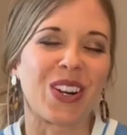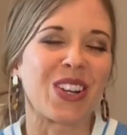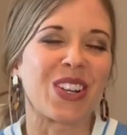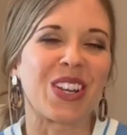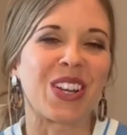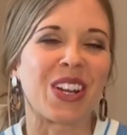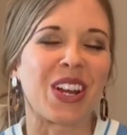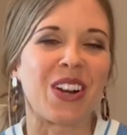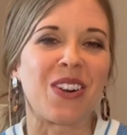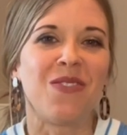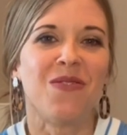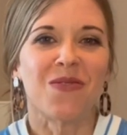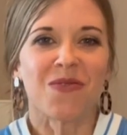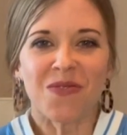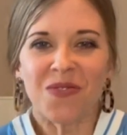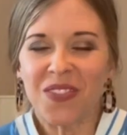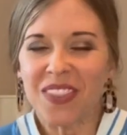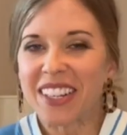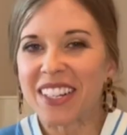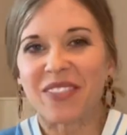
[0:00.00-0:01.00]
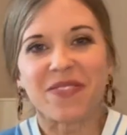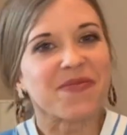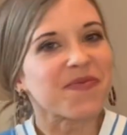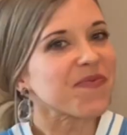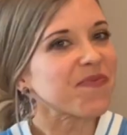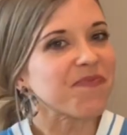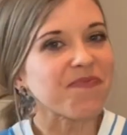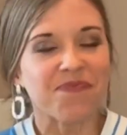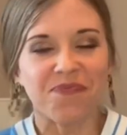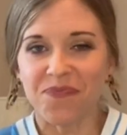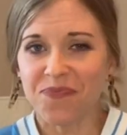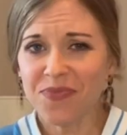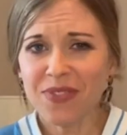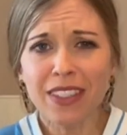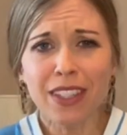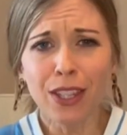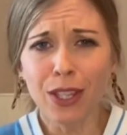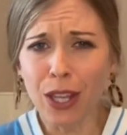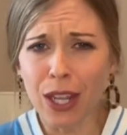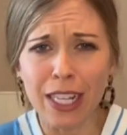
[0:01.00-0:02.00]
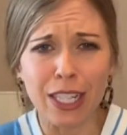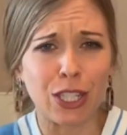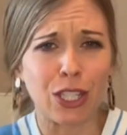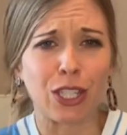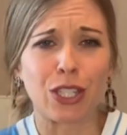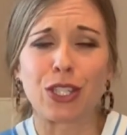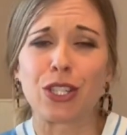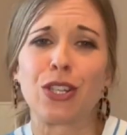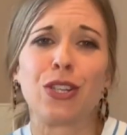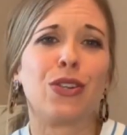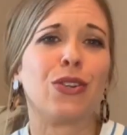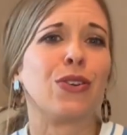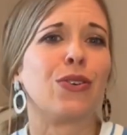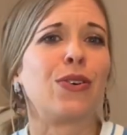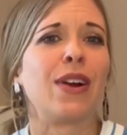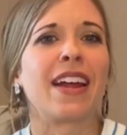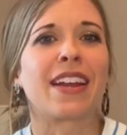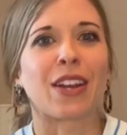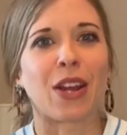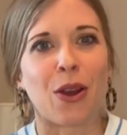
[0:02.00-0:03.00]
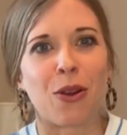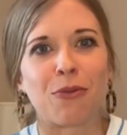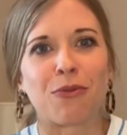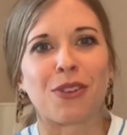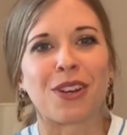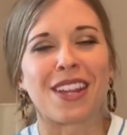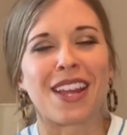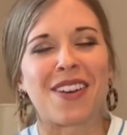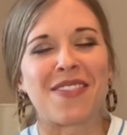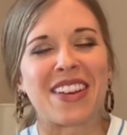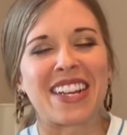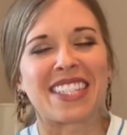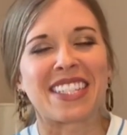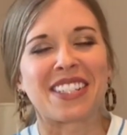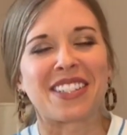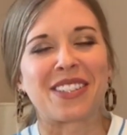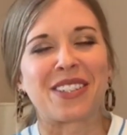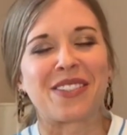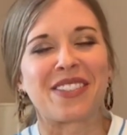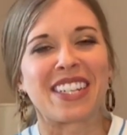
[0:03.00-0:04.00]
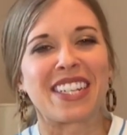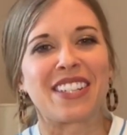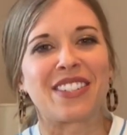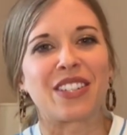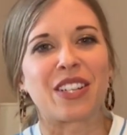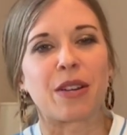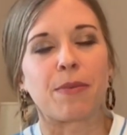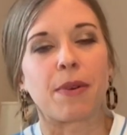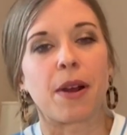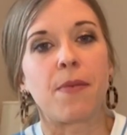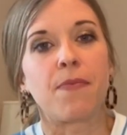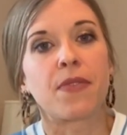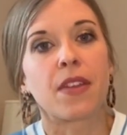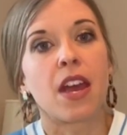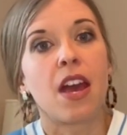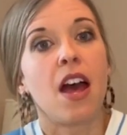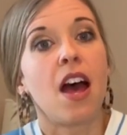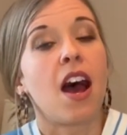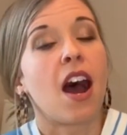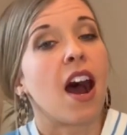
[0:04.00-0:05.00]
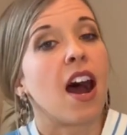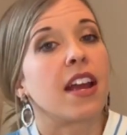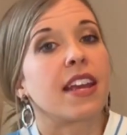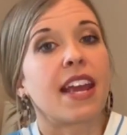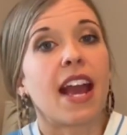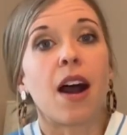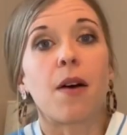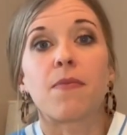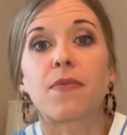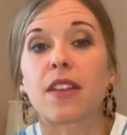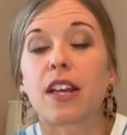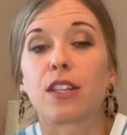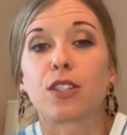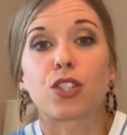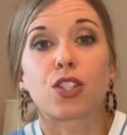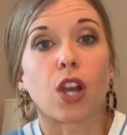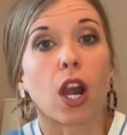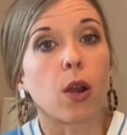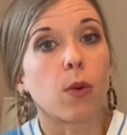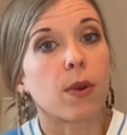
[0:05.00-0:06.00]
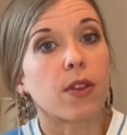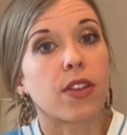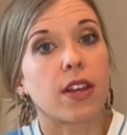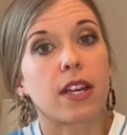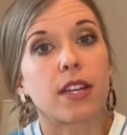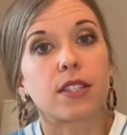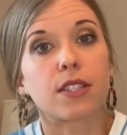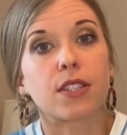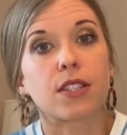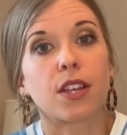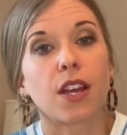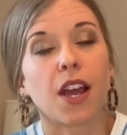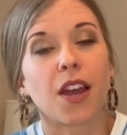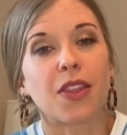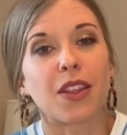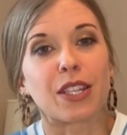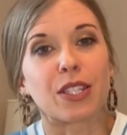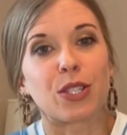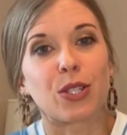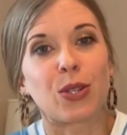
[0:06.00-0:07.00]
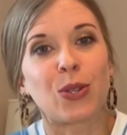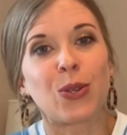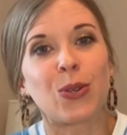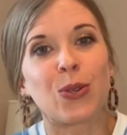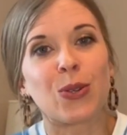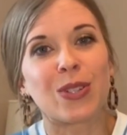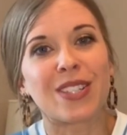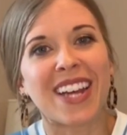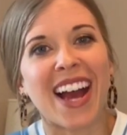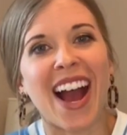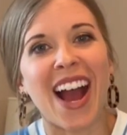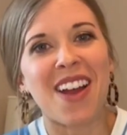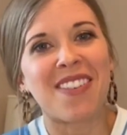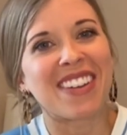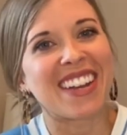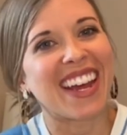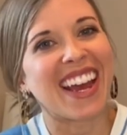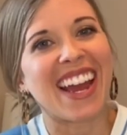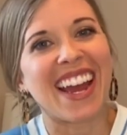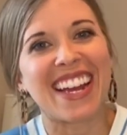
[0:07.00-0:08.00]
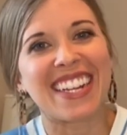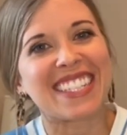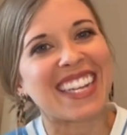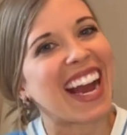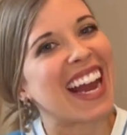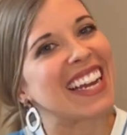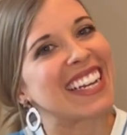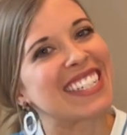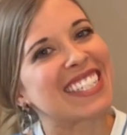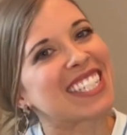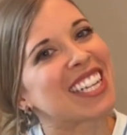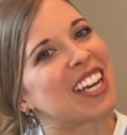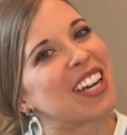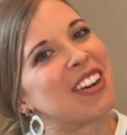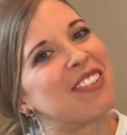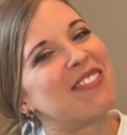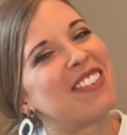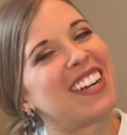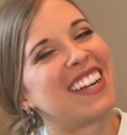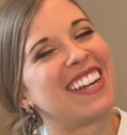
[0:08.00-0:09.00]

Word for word: you know. It's just you and hopefully that makes it a little bit easier. But yeah, start with this, the two time a day tidy tip